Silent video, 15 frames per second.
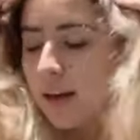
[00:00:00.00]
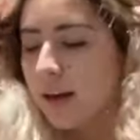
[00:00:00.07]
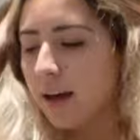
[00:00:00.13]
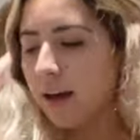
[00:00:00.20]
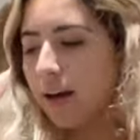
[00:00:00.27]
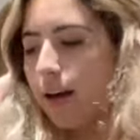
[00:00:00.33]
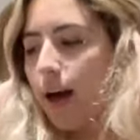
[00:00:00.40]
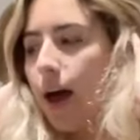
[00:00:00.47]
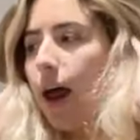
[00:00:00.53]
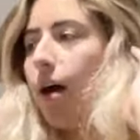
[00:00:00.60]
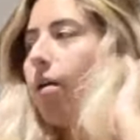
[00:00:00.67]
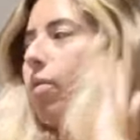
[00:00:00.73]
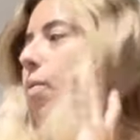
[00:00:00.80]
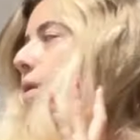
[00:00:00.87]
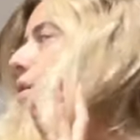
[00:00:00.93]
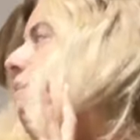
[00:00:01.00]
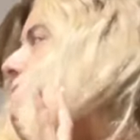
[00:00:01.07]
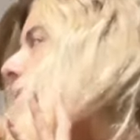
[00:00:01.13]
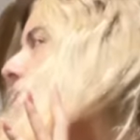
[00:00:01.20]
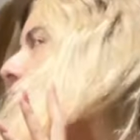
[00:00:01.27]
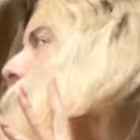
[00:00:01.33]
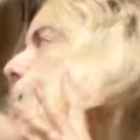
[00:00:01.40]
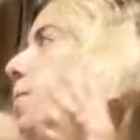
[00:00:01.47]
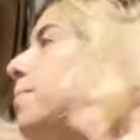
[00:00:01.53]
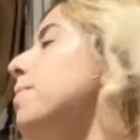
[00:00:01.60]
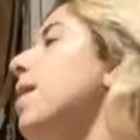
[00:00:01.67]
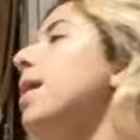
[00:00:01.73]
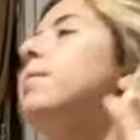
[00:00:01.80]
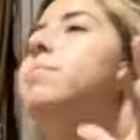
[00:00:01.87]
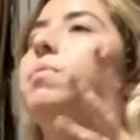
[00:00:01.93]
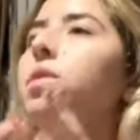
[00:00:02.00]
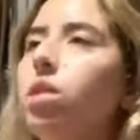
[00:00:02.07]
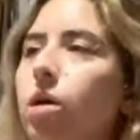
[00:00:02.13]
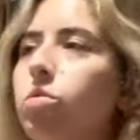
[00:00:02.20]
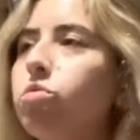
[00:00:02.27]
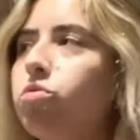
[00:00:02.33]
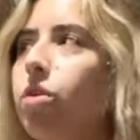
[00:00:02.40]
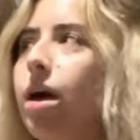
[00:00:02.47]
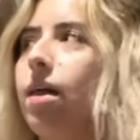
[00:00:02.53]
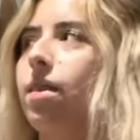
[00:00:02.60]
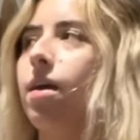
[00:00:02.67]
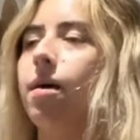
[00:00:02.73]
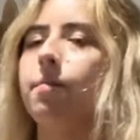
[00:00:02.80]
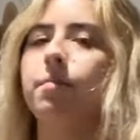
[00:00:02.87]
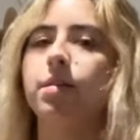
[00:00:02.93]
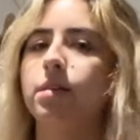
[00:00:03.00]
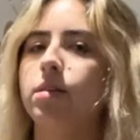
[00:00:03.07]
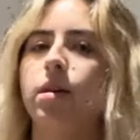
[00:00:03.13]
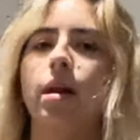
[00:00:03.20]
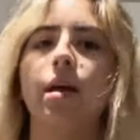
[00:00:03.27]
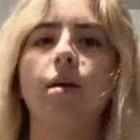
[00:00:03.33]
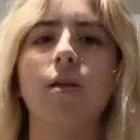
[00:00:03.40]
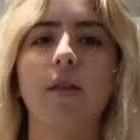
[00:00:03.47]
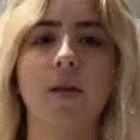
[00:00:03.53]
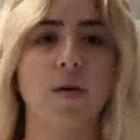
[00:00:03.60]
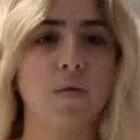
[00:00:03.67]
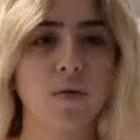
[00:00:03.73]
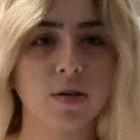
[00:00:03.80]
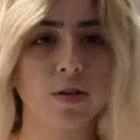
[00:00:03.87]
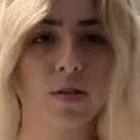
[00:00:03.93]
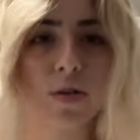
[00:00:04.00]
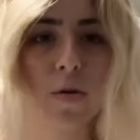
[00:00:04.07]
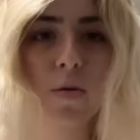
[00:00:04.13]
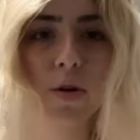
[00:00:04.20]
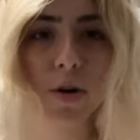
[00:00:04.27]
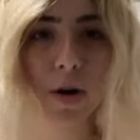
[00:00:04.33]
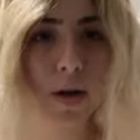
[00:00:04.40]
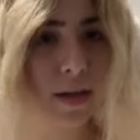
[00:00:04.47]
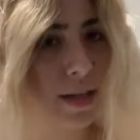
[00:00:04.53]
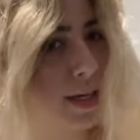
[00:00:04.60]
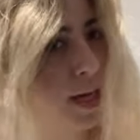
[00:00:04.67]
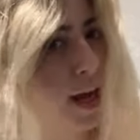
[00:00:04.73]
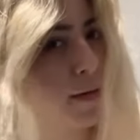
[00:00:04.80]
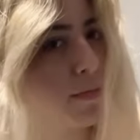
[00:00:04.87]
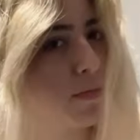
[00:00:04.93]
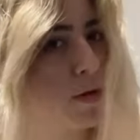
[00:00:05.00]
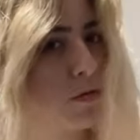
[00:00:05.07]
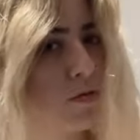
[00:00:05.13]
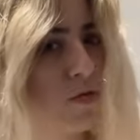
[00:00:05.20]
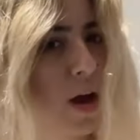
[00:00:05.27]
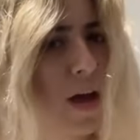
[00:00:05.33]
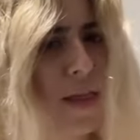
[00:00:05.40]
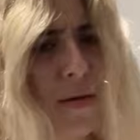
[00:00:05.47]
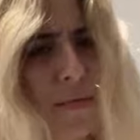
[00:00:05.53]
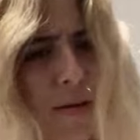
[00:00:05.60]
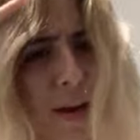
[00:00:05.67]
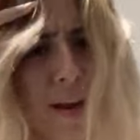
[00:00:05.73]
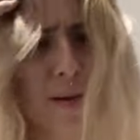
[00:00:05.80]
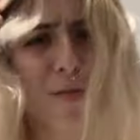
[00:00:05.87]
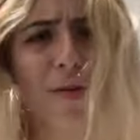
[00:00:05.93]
I woke up, I blow dry them, literally they were so curly, I blow dry them and I don't